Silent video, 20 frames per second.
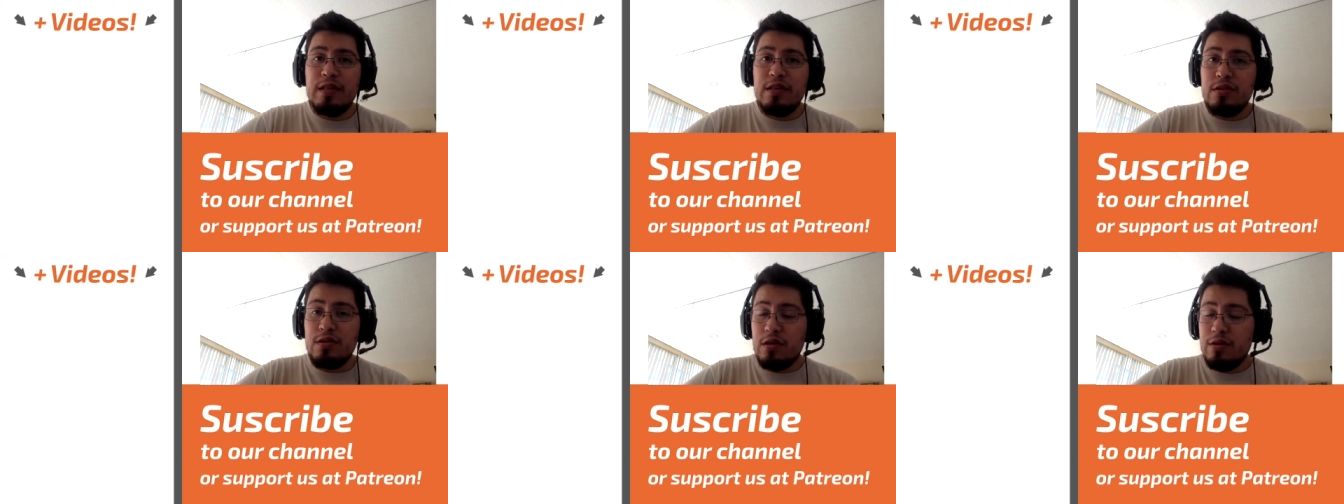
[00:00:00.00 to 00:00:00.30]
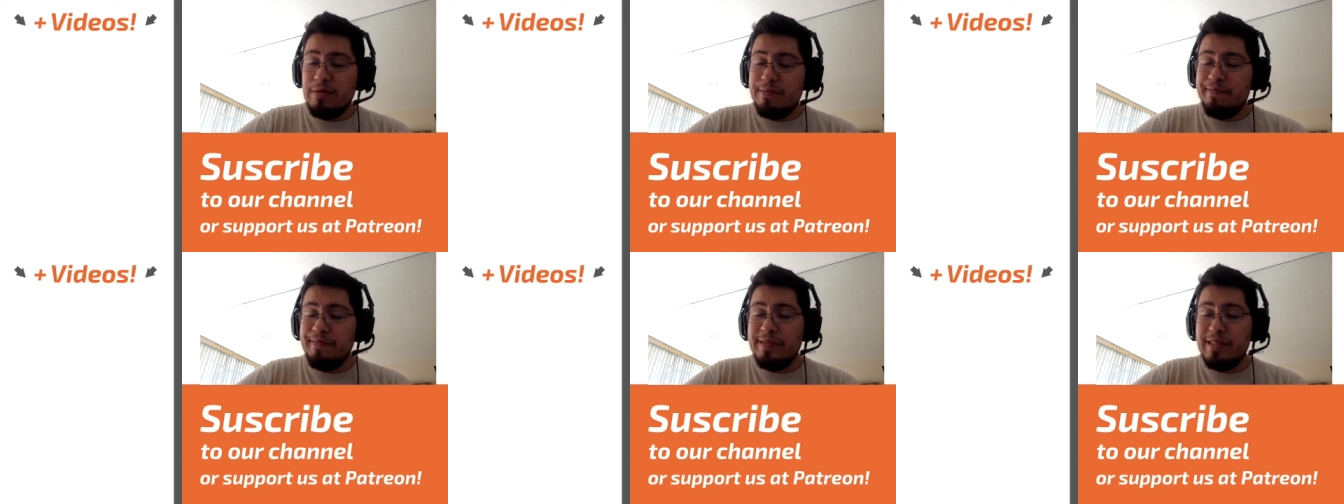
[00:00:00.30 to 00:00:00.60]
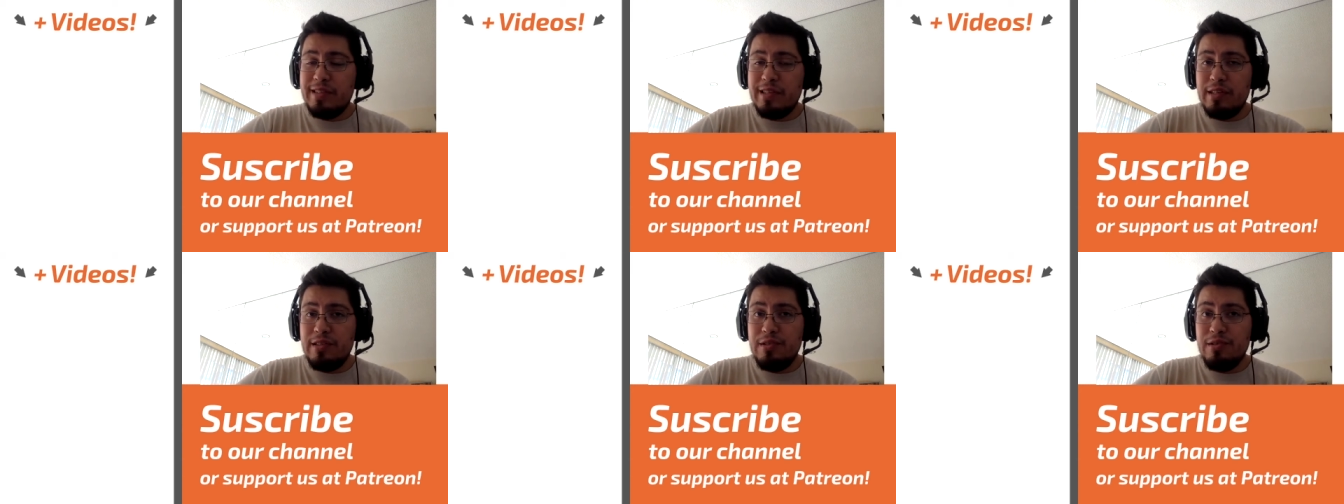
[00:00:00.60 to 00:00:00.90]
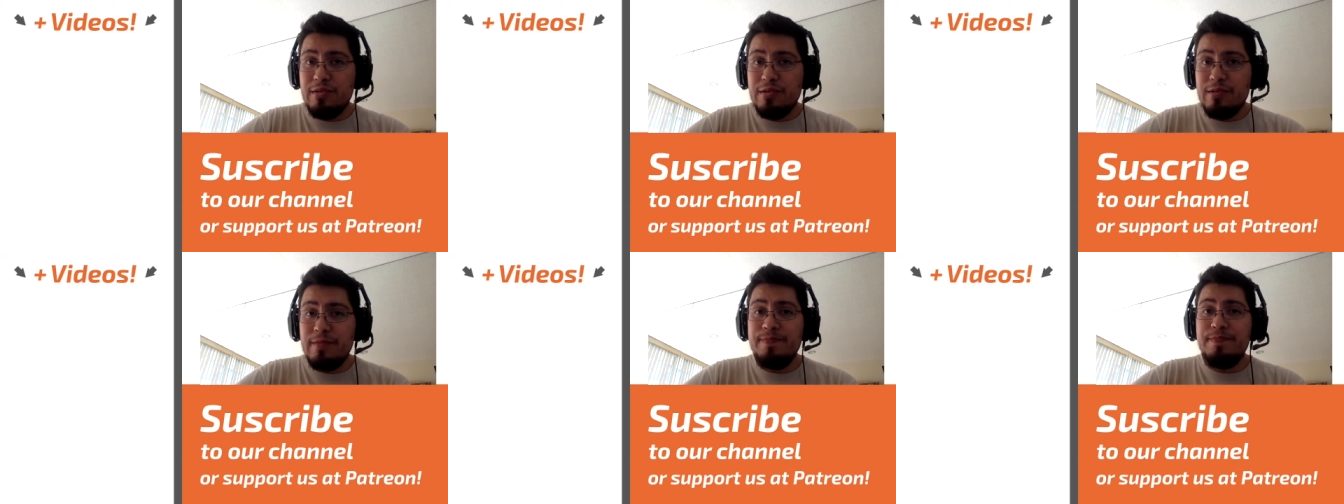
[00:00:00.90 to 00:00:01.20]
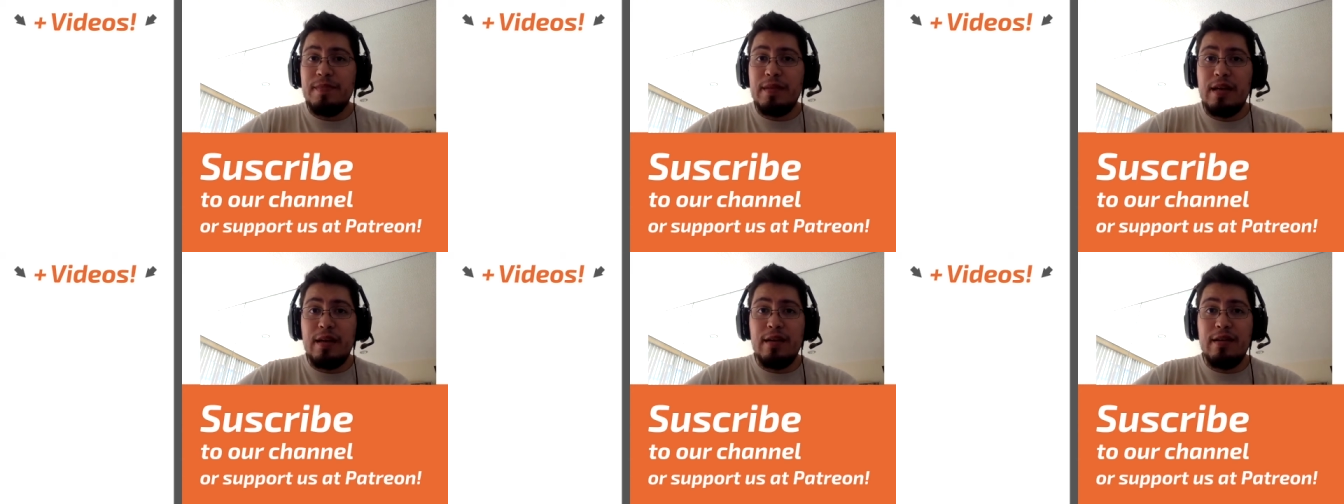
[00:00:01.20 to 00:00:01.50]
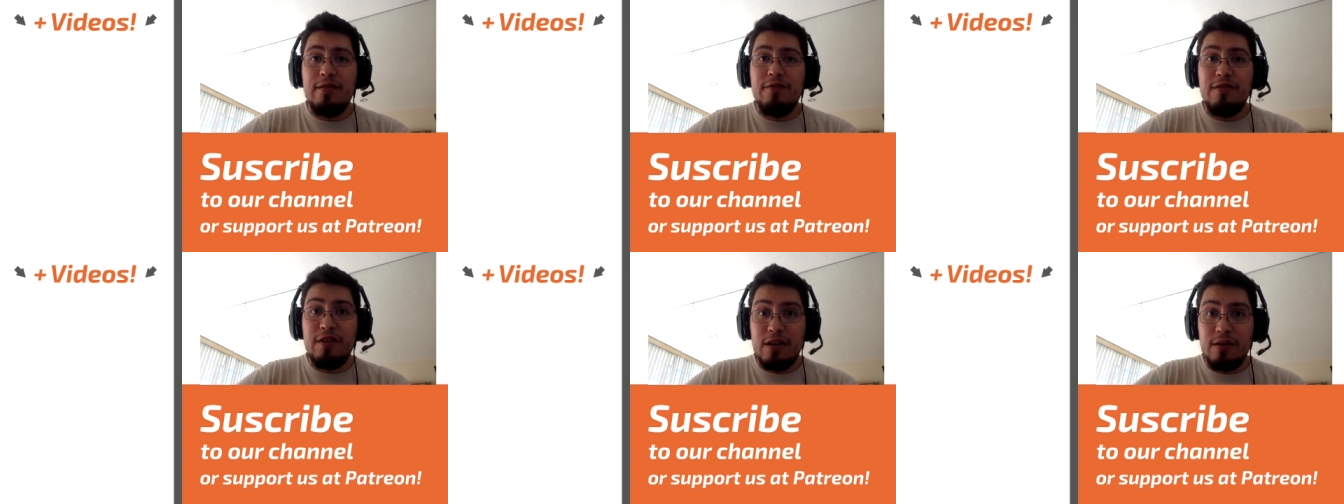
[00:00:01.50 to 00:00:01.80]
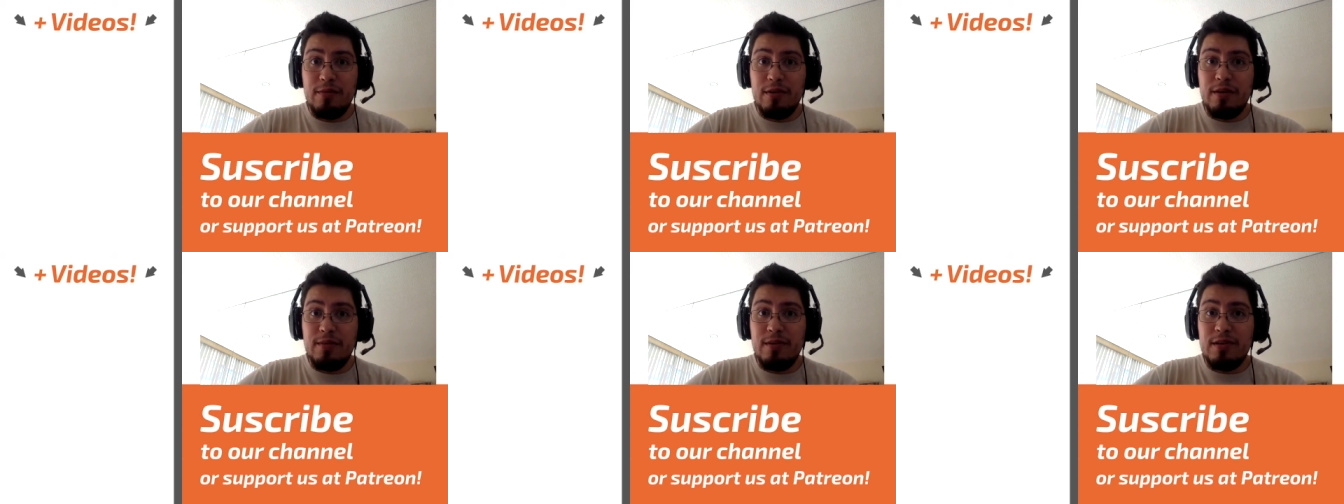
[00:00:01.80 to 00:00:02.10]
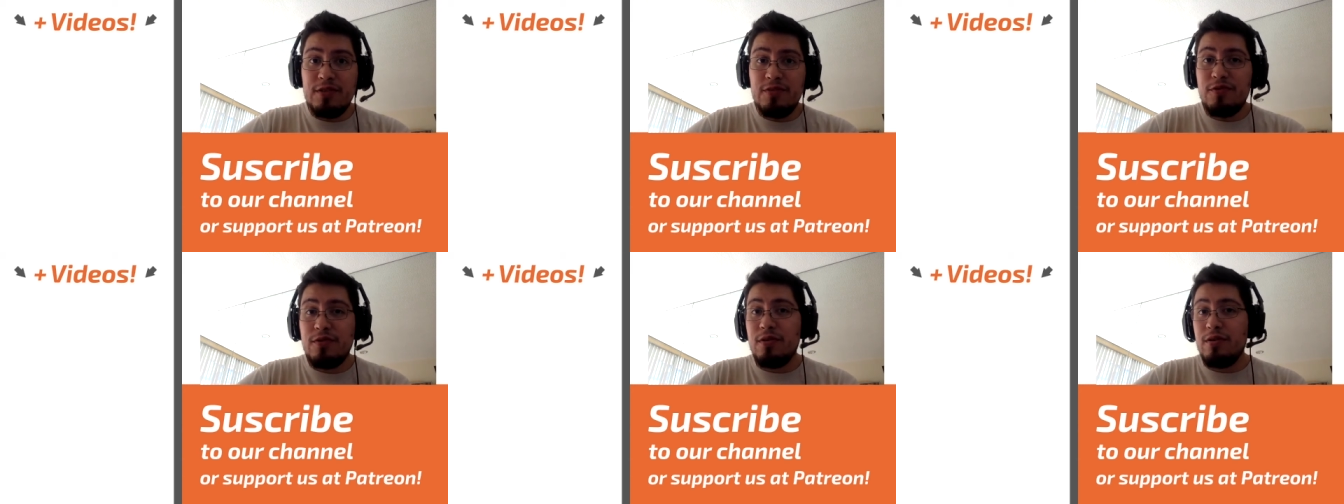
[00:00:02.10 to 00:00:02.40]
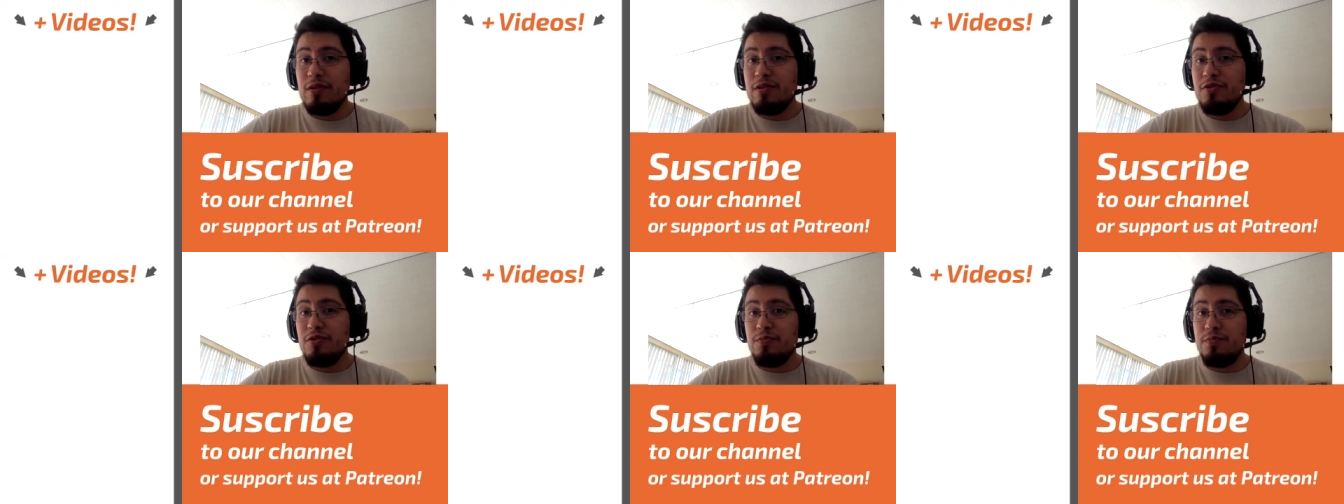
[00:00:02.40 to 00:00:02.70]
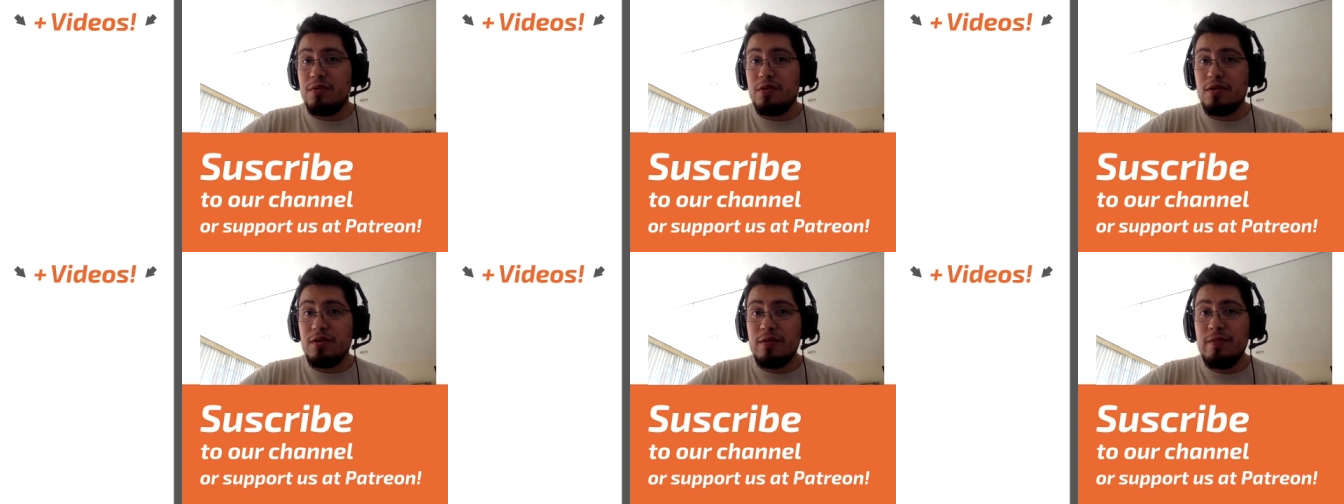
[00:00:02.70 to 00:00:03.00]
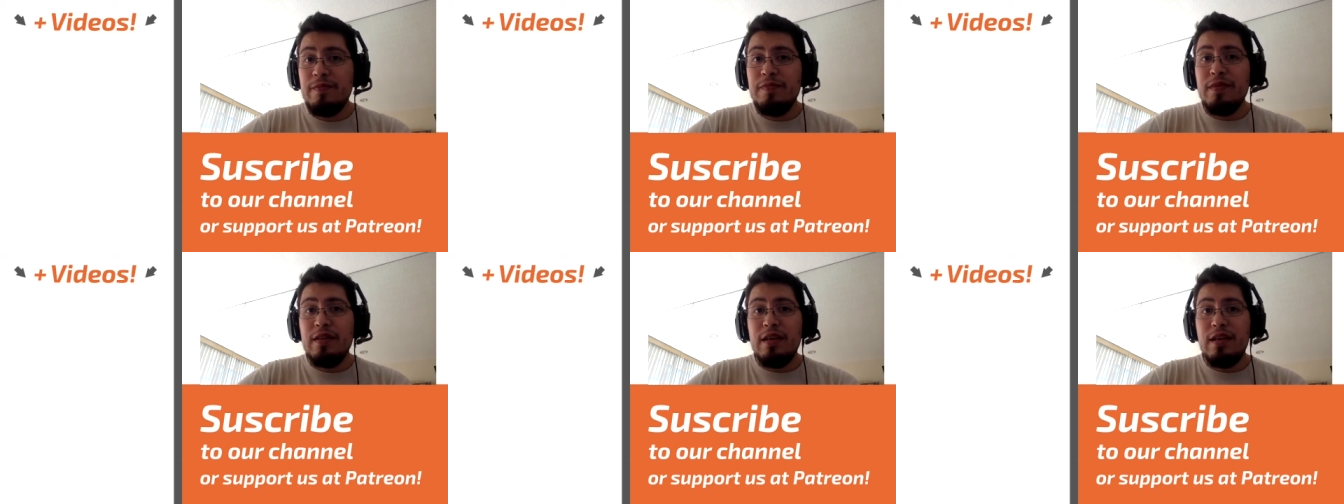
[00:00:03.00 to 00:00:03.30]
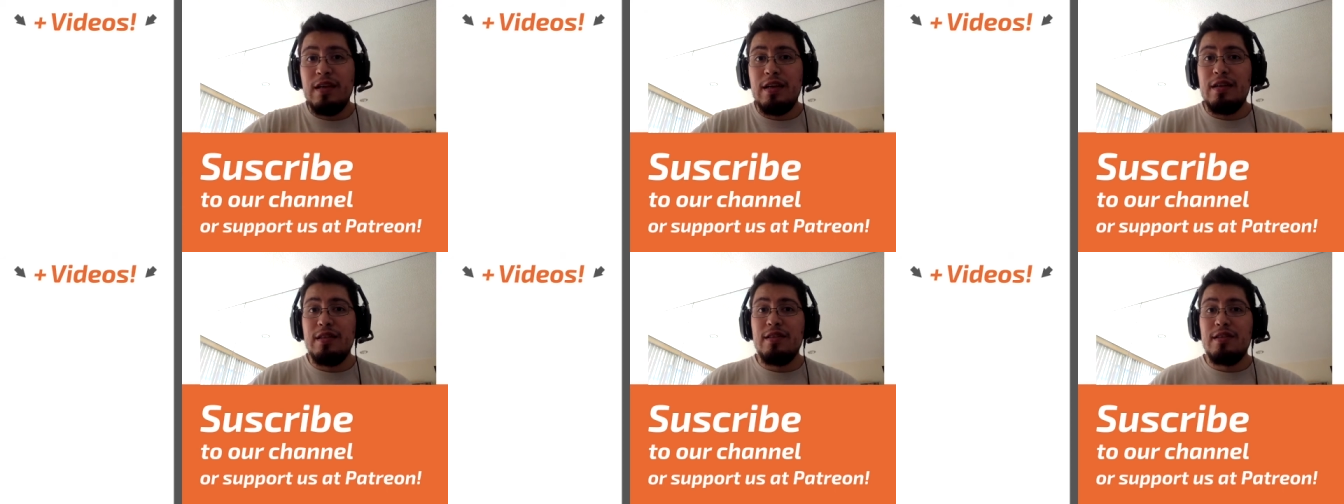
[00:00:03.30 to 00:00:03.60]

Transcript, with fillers: So stay tuned and thank you very much for all the support in